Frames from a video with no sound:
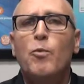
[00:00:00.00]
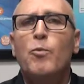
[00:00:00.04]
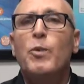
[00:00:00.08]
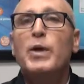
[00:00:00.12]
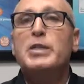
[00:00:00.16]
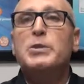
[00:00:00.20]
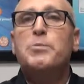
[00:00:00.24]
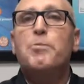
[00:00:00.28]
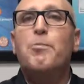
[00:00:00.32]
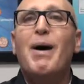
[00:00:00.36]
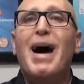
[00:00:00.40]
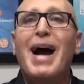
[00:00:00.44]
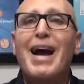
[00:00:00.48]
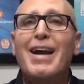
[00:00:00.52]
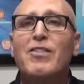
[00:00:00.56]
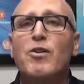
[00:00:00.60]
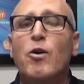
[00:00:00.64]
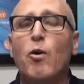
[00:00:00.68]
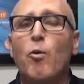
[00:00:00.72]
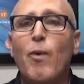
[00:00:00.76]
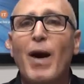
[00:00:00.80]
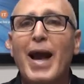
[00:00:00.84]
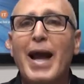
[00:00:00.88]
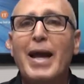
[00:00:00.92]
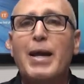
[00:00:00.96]
which, by
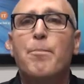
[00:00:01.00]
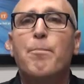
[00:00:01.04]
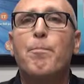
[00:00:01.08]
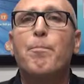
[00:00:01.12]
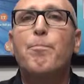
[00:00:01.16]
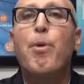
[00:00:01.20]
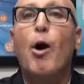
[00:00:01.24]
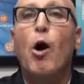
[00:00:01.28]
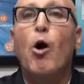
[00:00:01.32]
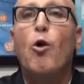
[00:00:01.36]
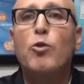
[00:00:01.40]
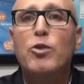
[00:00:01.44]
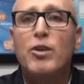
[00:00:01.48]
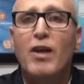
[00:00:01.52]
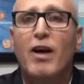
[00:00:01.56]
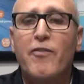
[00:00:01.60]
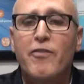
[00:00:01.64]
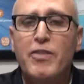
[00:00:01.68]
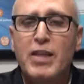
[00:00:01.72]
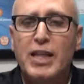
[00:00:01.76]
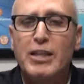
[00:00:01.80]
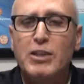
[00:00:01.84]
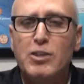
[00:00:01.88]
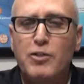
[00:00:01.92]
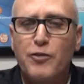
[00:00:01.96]
the way, both
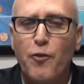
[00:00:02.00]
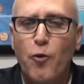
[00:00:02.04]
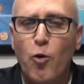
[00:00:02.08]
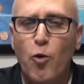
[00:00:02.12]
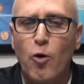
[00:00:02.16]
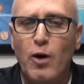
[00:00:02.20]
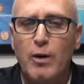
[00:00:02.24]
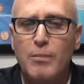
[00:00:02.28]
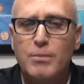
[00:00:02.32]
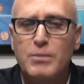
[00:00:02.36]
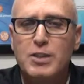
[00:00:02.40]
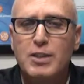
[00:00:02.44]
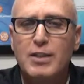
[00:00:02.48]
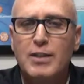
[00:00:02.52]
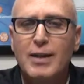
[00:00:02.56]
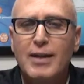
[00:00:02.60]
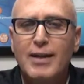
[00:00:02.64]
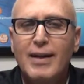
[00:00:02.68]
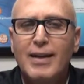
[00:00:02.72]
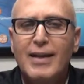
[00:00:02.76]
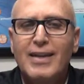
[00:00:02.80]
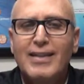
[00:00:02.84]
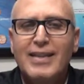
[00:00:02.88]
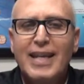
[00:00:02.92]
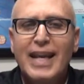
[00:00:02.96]
of these forms,
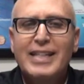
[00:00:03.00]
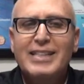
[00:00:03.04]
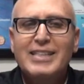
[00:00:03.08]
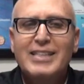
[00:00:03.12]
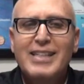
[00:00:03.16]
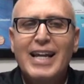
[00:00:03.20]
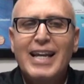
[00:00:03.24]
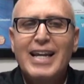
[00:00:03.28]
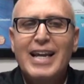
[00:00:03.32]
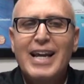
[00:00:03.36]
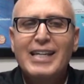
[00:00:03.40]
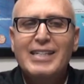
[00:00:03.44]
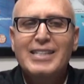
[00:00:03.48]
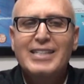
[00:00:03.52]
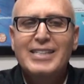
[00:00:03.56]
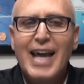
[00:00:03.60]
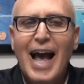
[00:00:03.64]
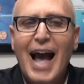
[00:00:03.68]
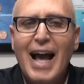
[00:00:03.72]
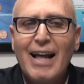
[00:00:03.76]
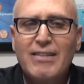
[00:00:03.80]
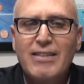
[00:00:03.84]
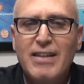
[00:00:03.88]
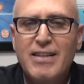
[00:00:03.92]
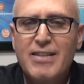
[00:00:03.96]
they say
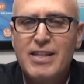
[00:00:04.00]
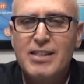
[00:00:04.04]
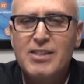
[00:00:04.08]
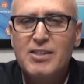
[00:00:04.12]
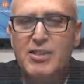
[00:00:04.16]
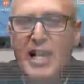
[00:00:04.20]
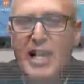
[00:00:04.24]
exactly the